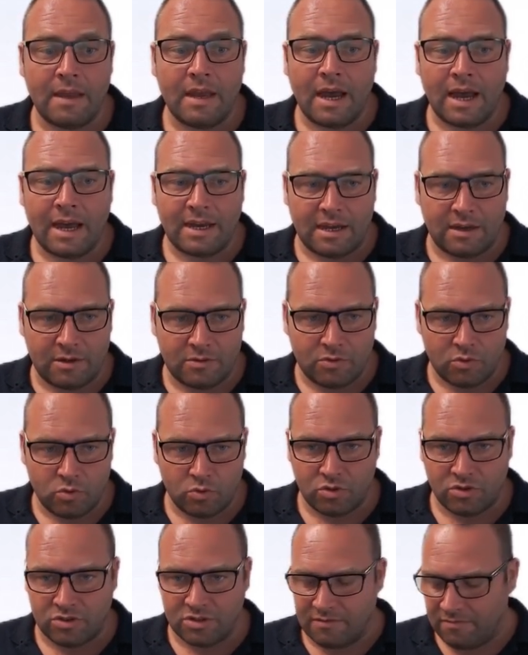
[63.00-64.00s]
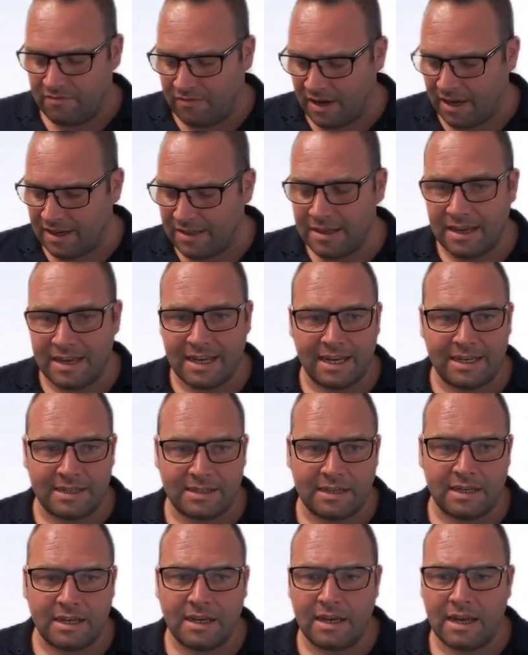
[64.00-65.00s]
I can of course define the
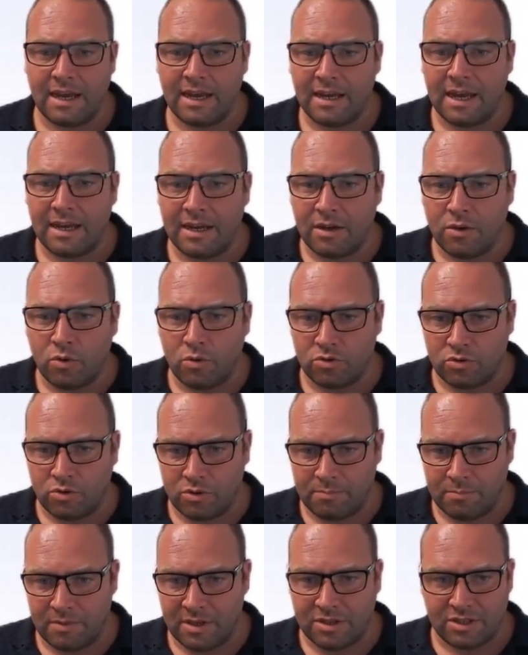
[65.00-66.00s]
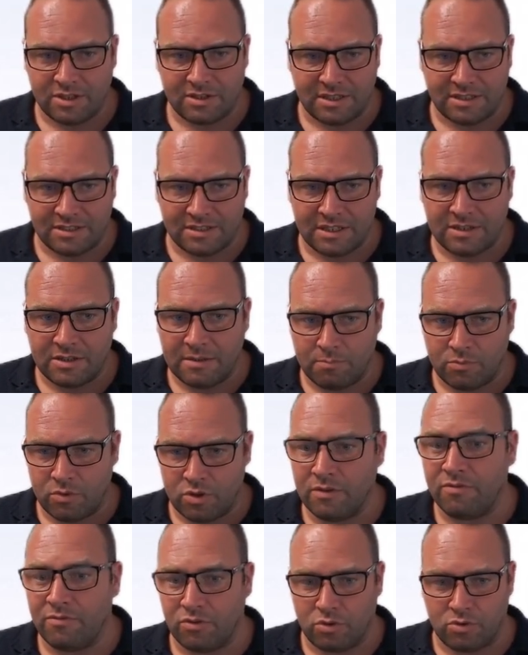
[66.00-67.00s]
length here, and I can also immediately see the
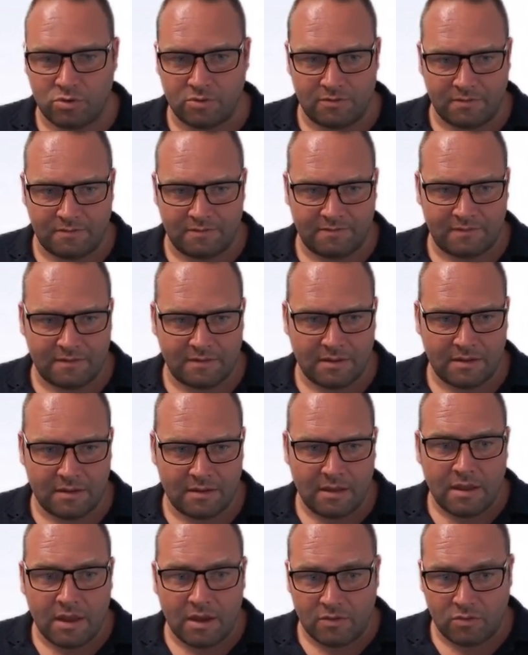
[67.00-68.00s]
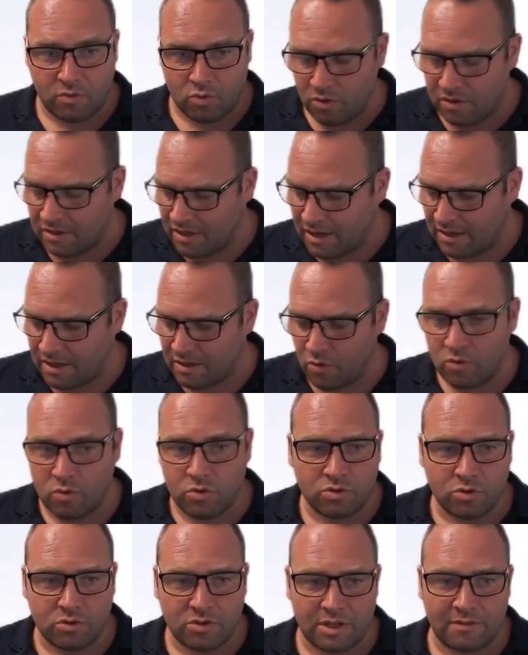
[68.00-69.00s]
preview. Of course, I can
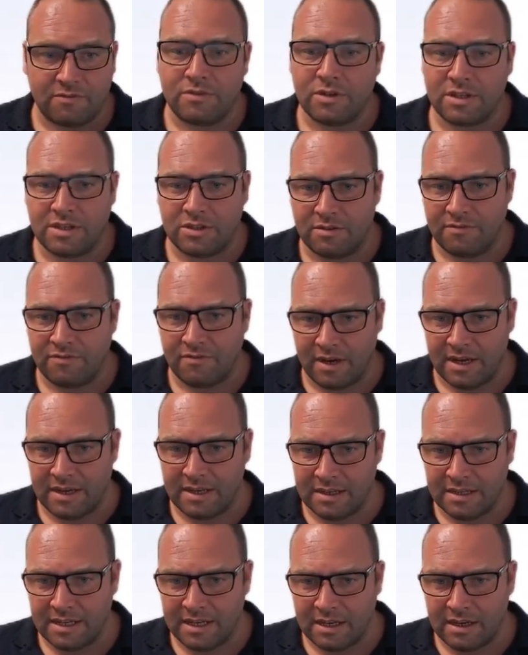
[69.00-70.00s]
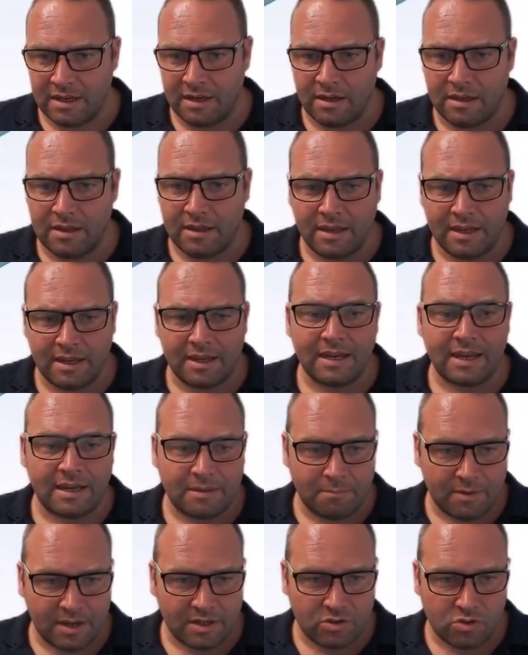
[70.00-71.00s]
also definitely define it here
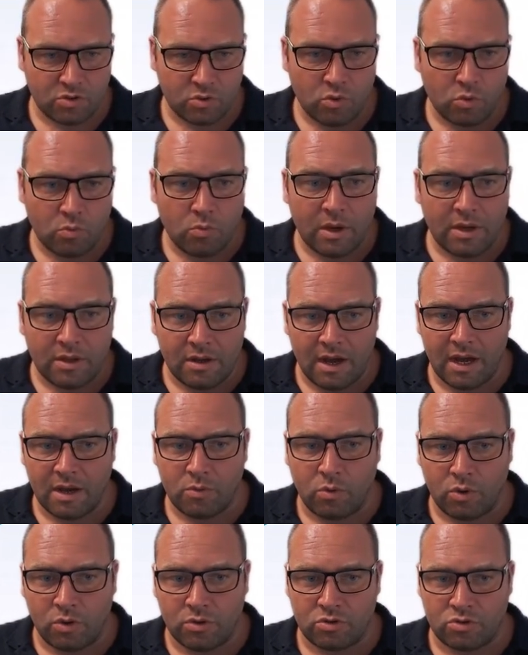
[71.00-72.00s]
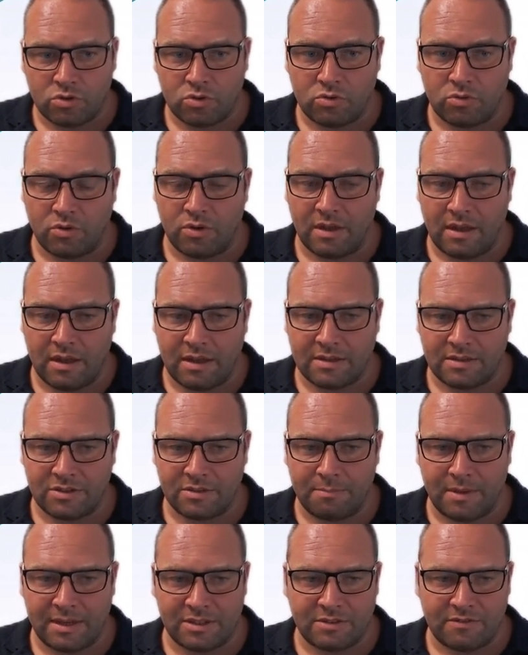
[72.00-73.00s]
and make sure whether I want to
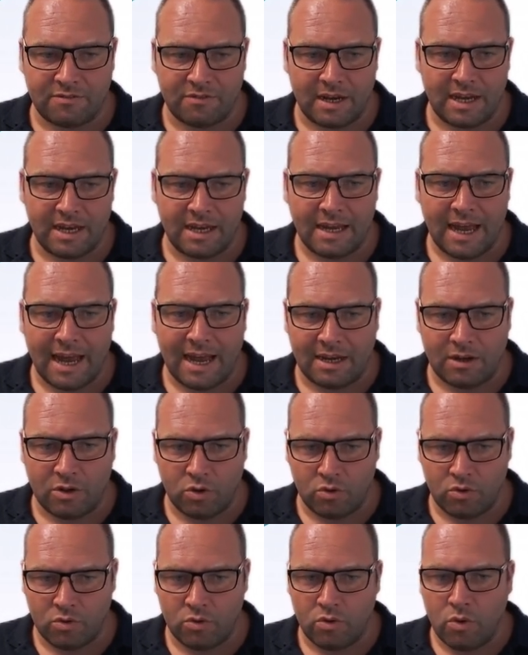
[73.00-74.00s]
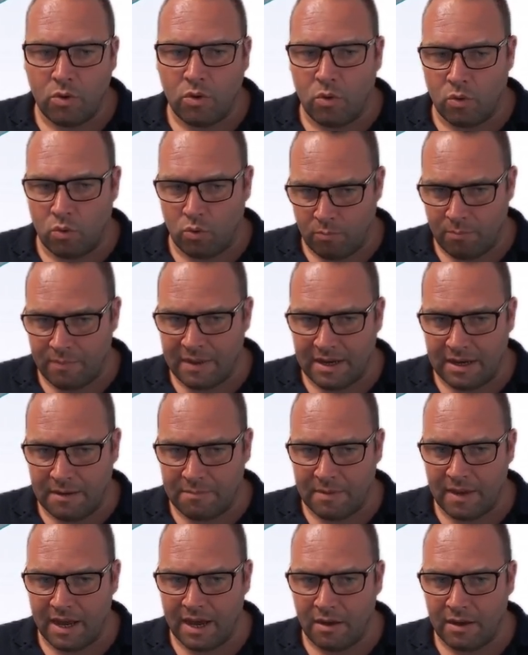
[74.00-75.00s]
specify an angle or make
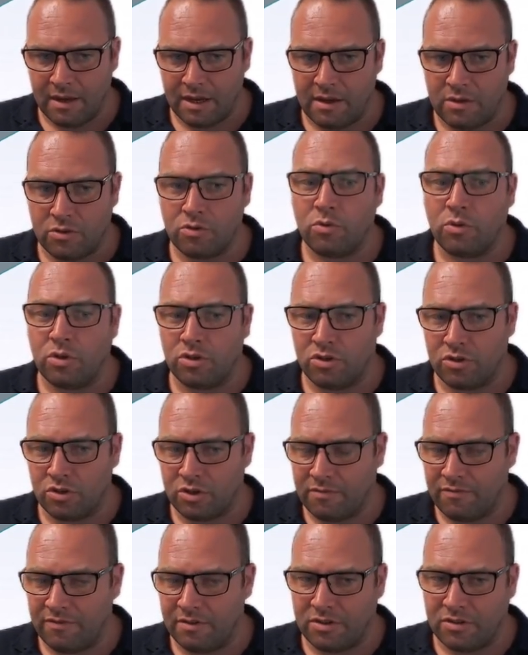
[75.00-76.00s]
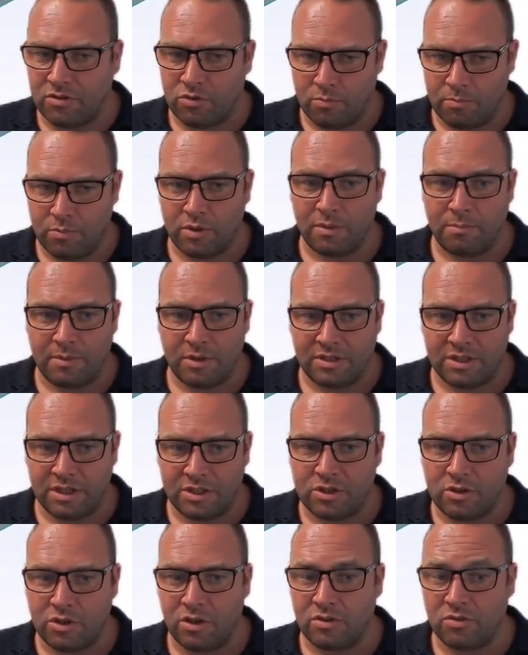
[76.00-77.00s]
it parallel to a surface or
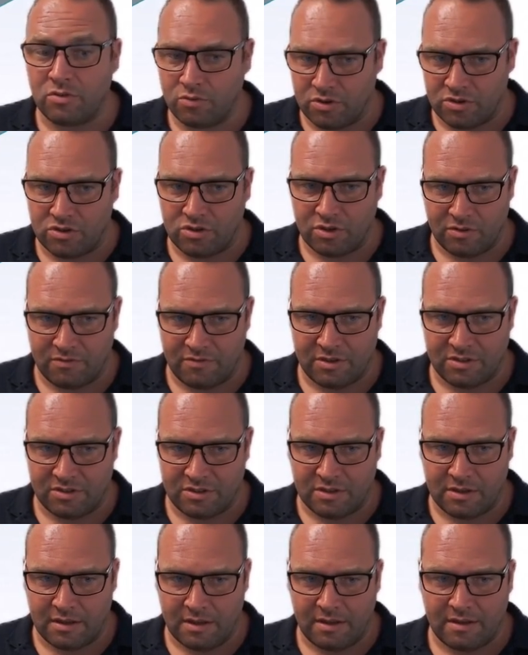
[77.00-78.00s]
perpendicular to a surface.